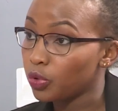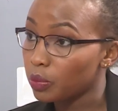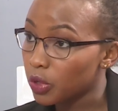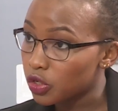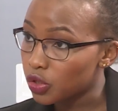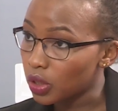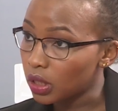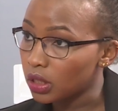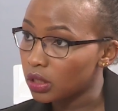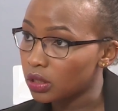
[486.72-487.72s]
premature,
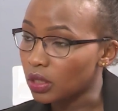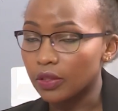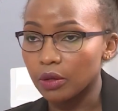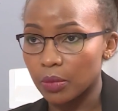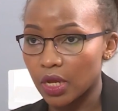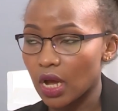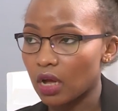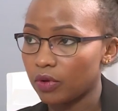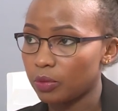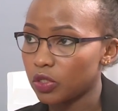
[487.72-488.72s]
they may
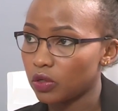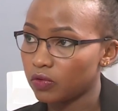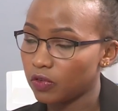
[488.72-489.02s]
have a bit of